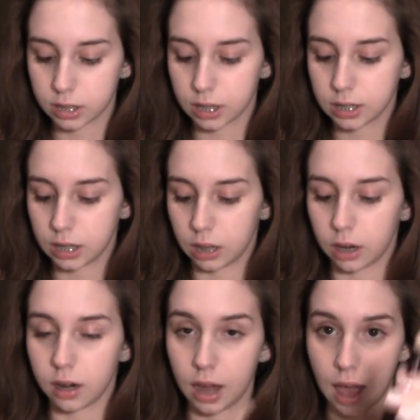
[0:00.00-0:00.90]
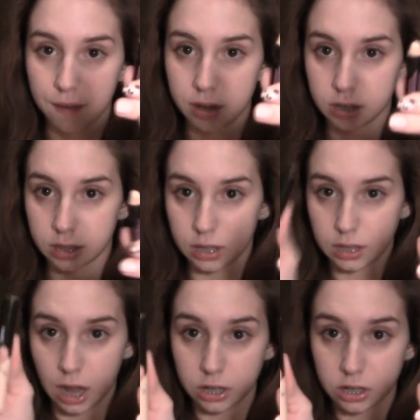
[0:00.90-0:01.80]
concealer, and I have it just
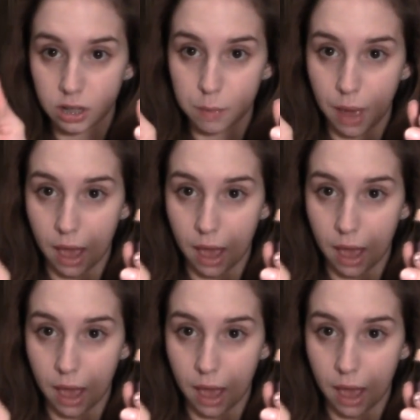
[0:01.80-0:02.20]
attached to the